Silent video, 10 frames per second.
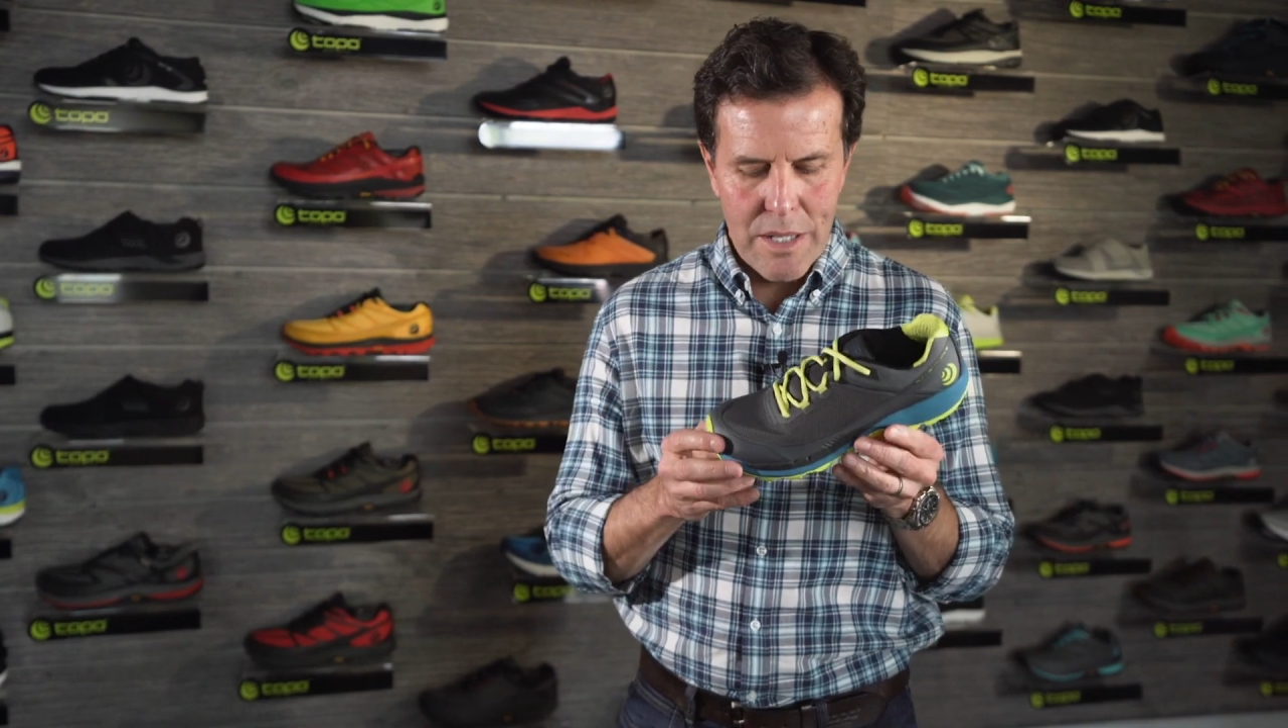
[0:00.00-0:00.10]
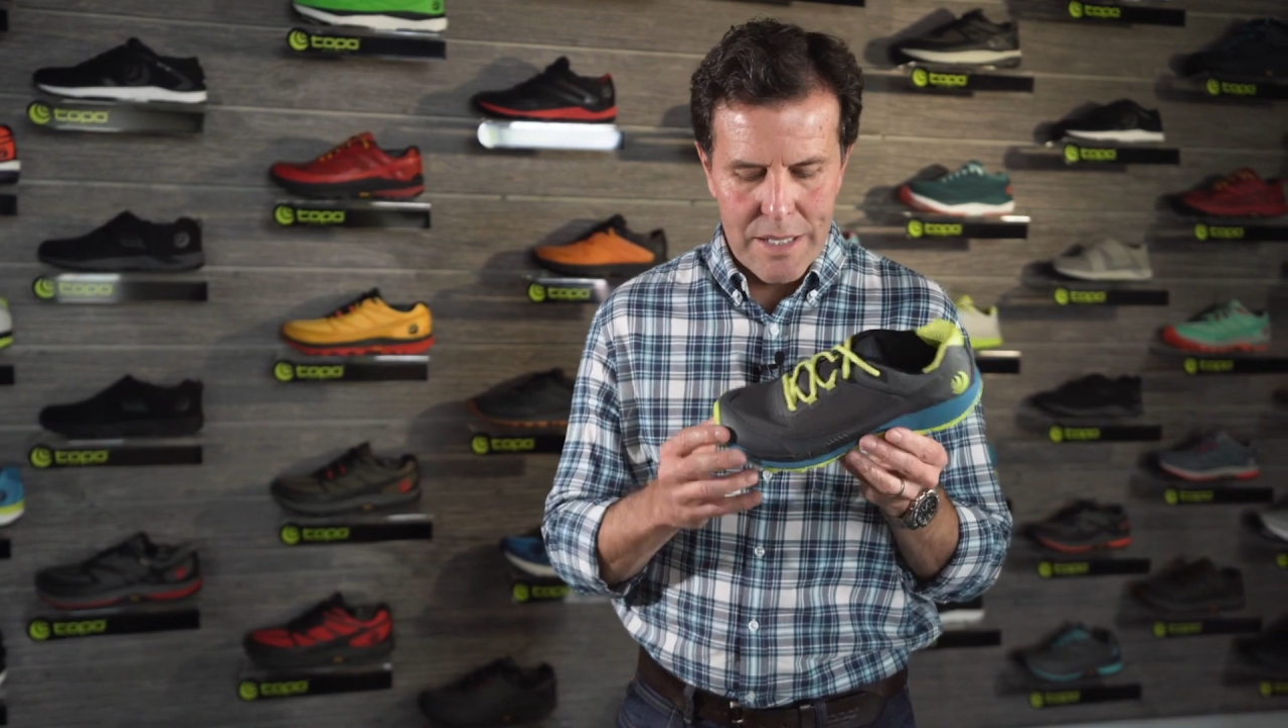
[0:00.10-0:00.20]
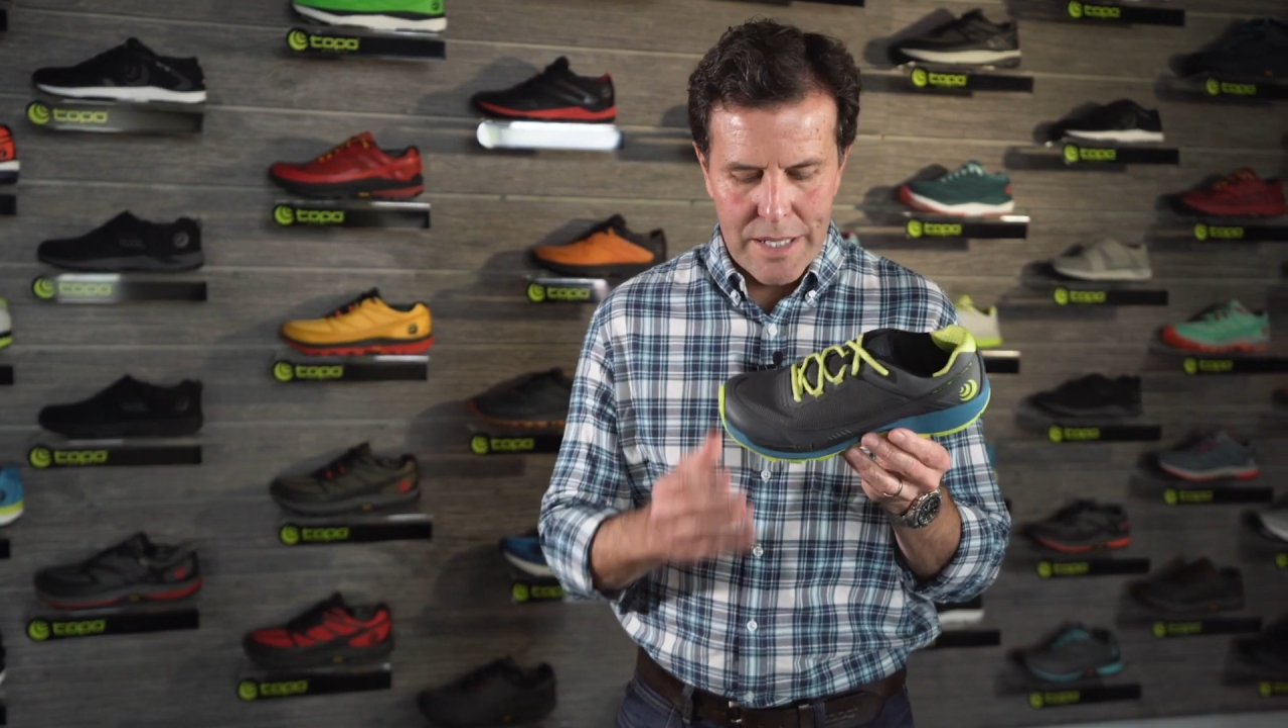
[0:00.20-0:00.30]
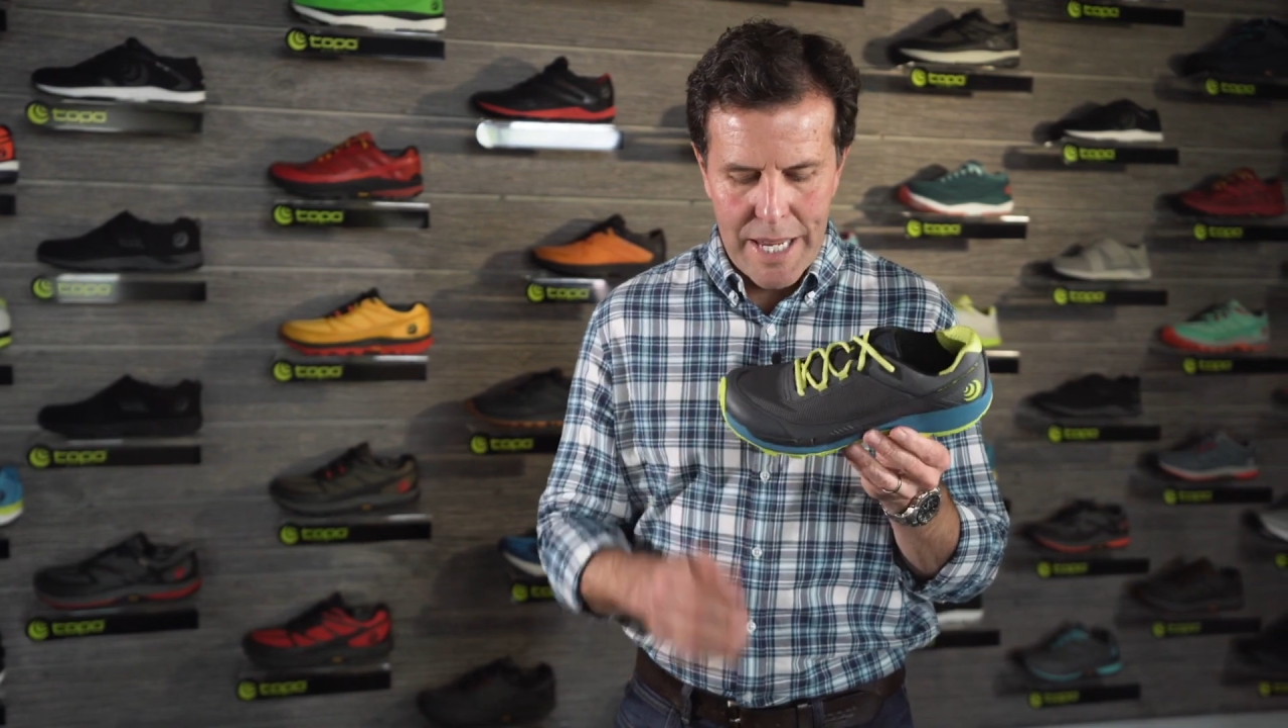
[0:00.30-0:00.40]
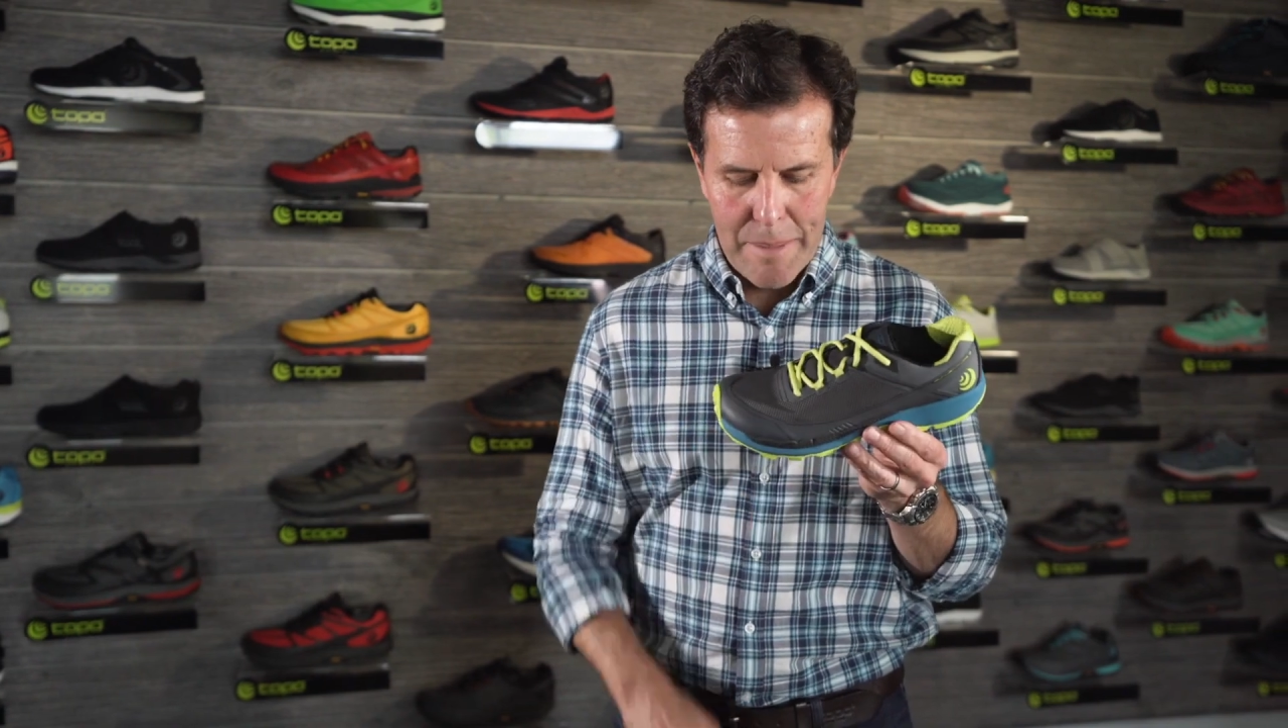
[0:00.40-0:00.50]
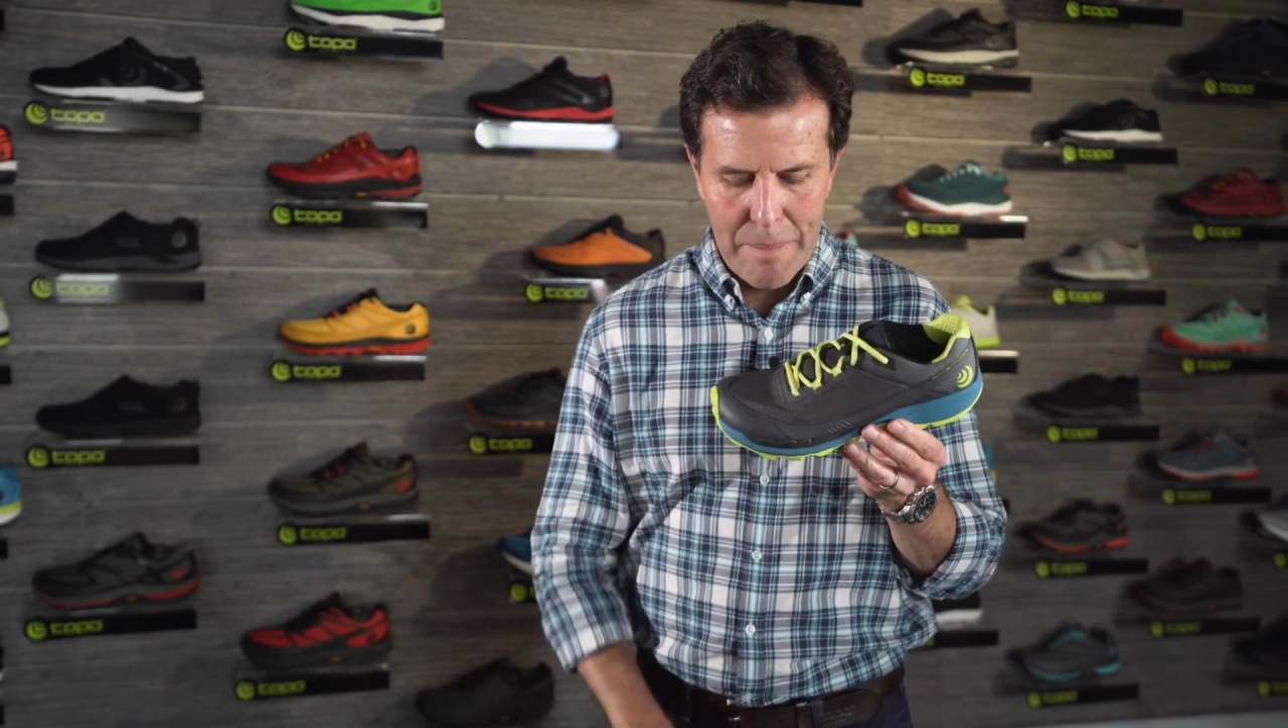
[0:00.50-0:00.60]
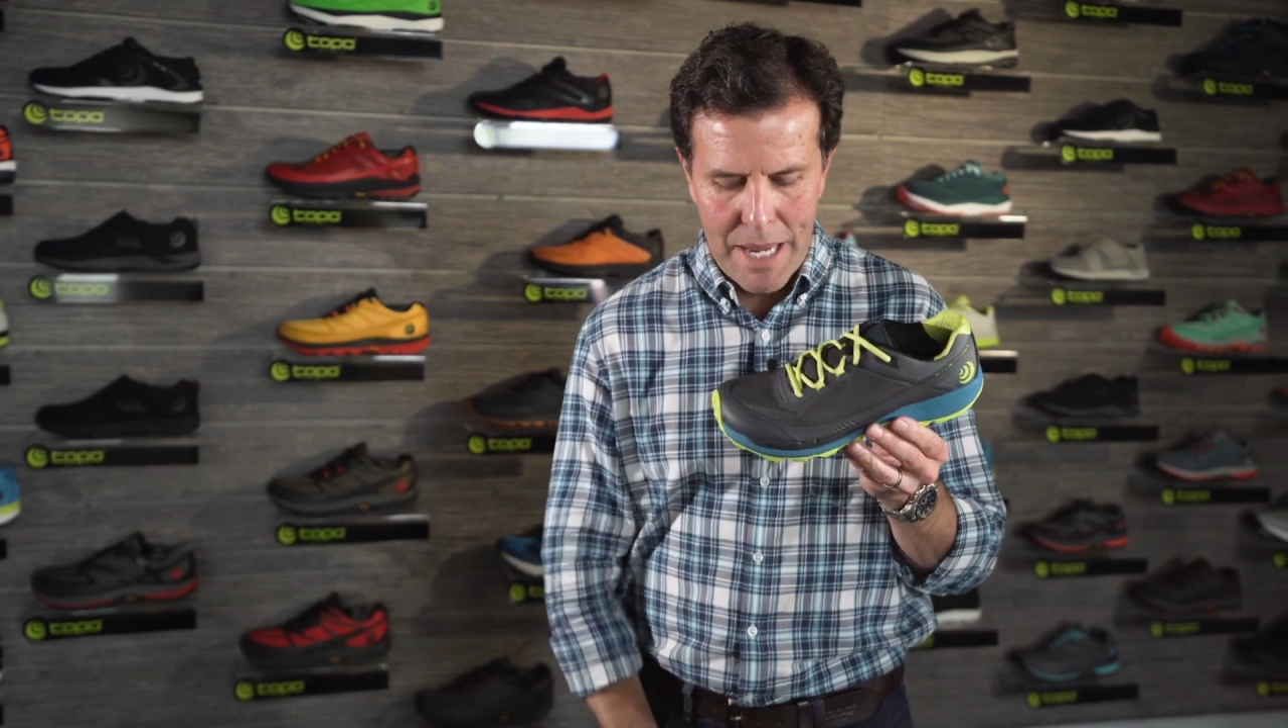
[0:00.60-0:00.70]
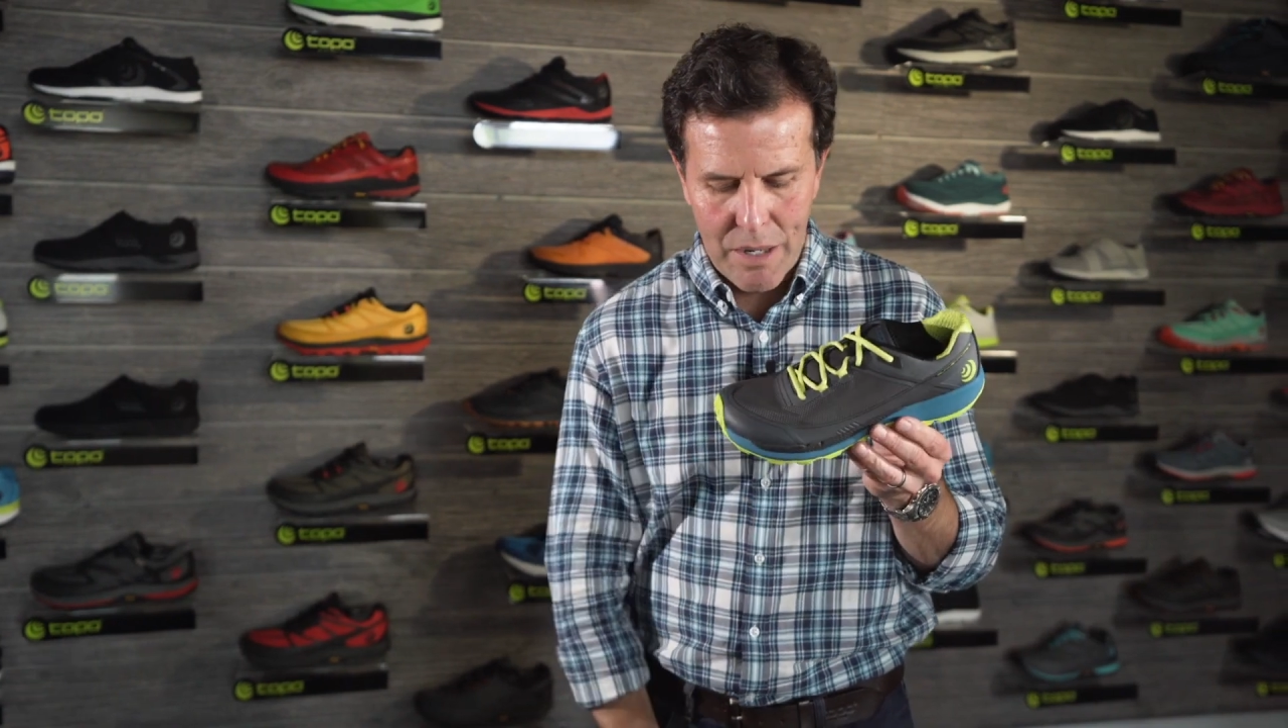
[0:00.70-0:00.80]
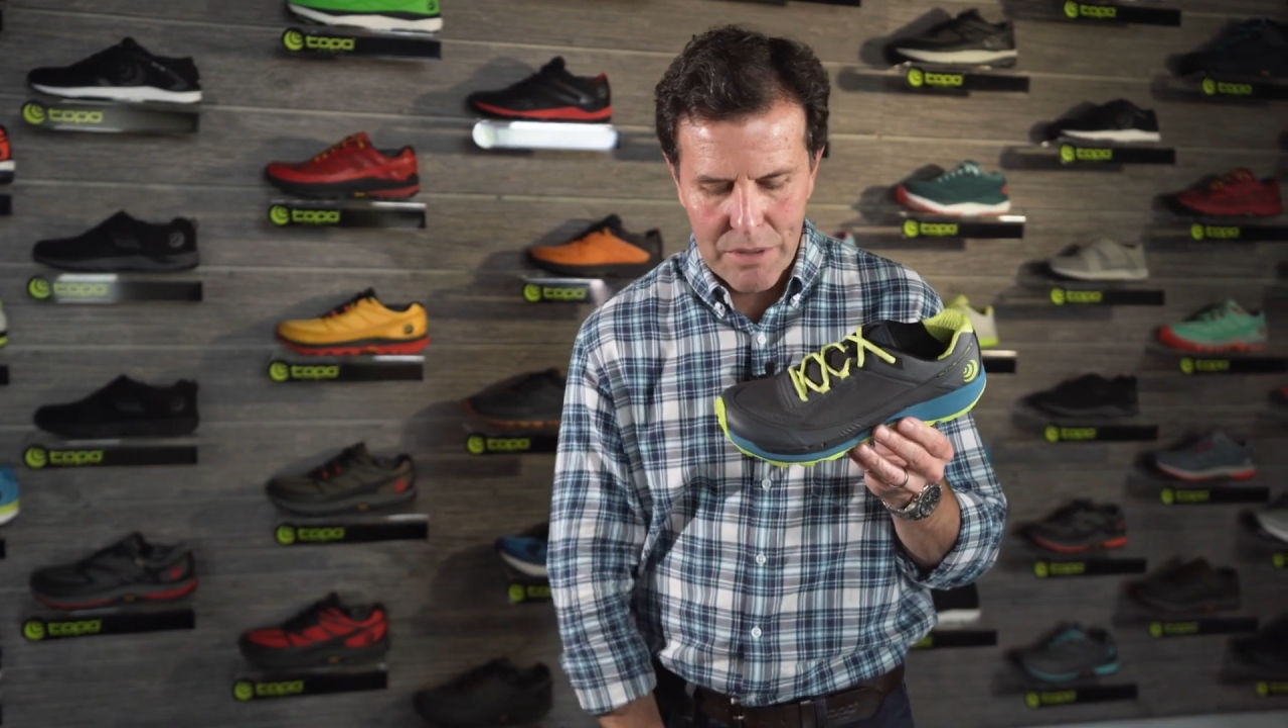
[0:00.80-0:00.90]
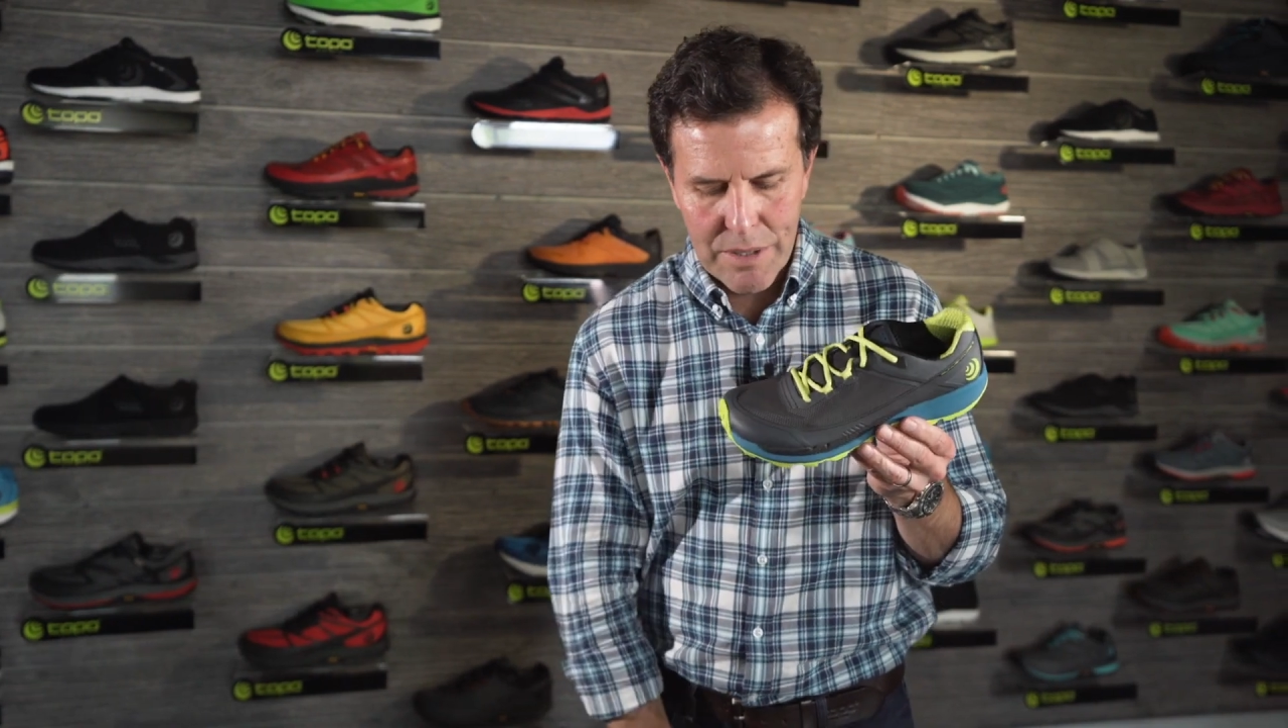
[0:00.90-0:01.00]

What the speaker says: escape out.